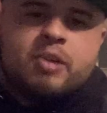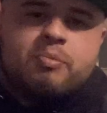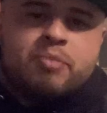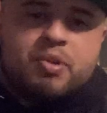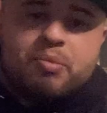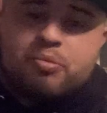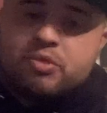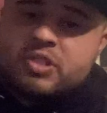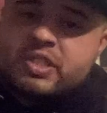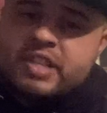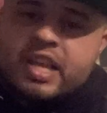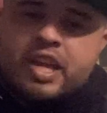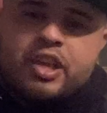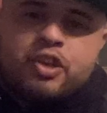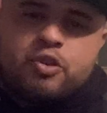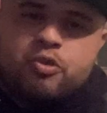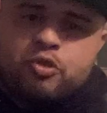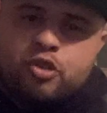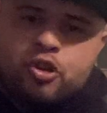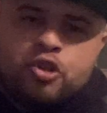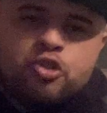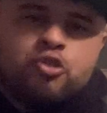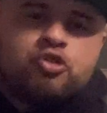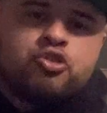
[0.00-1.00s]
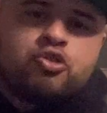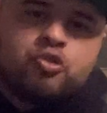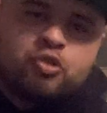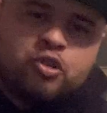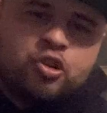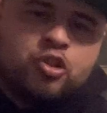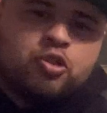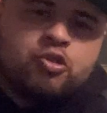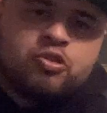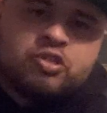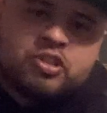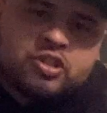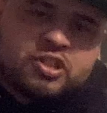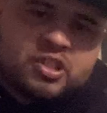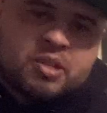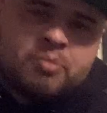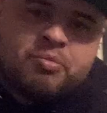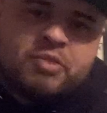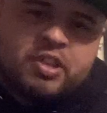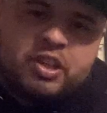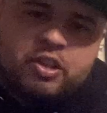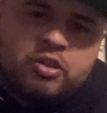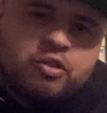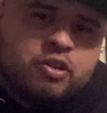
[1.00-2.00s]
People say you lose or
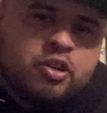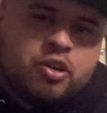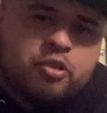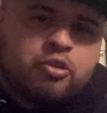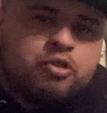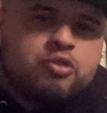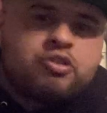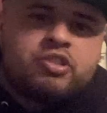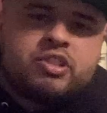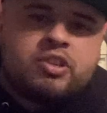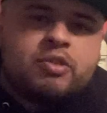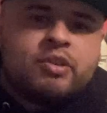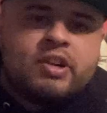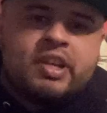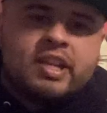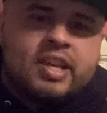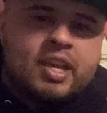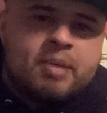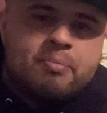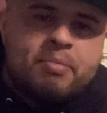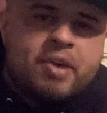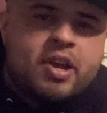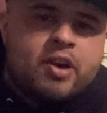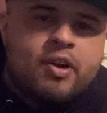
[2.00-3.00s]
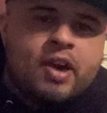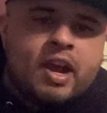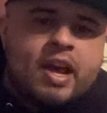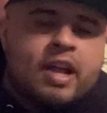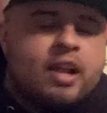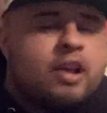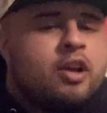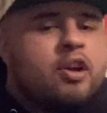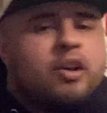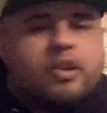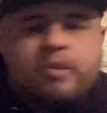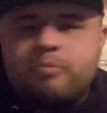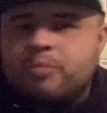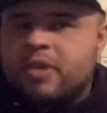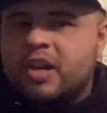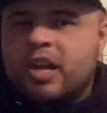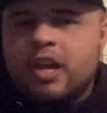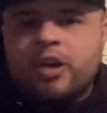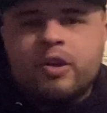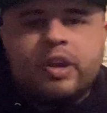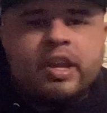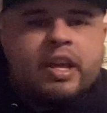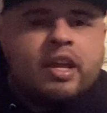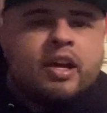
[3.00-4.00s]
something, you still didn't get better at.
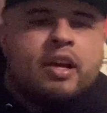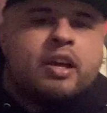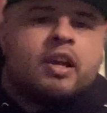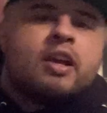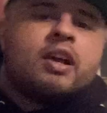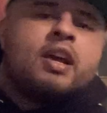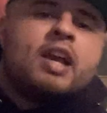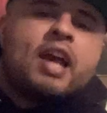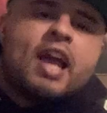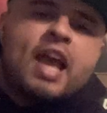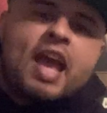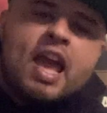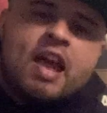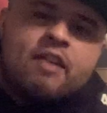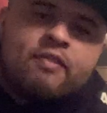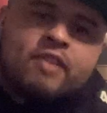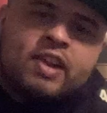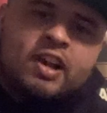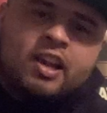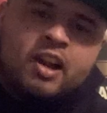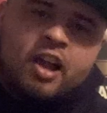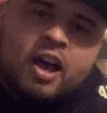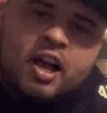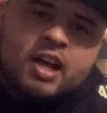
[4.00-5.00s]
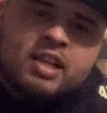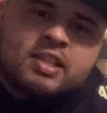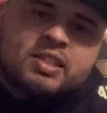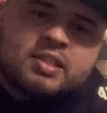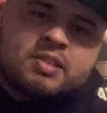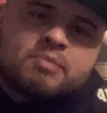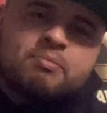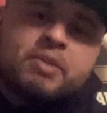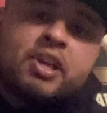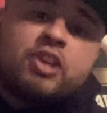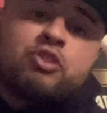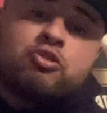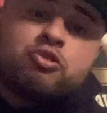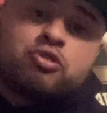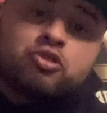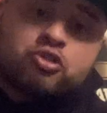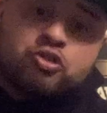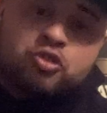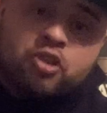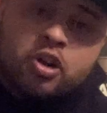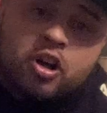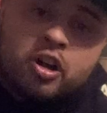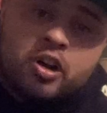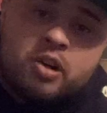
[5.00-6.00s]
Baloney. Every loss makes you
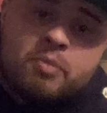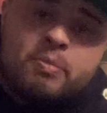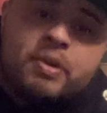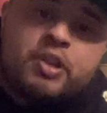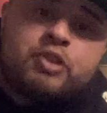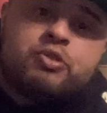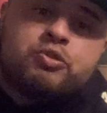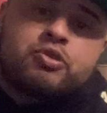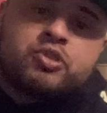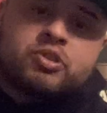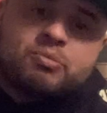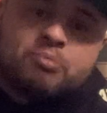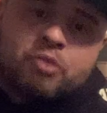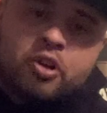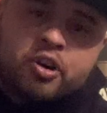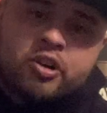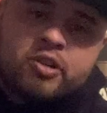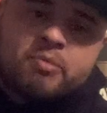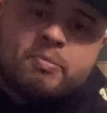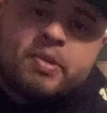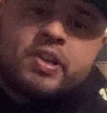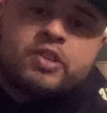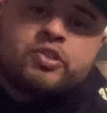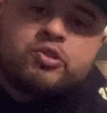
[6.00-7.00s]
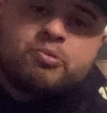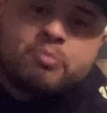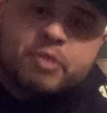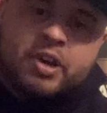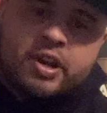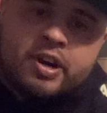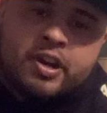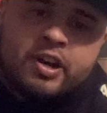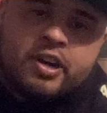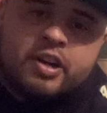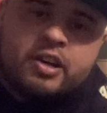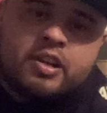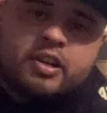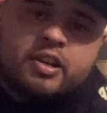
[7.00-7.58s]
stronger, makes you smarter, makes you better.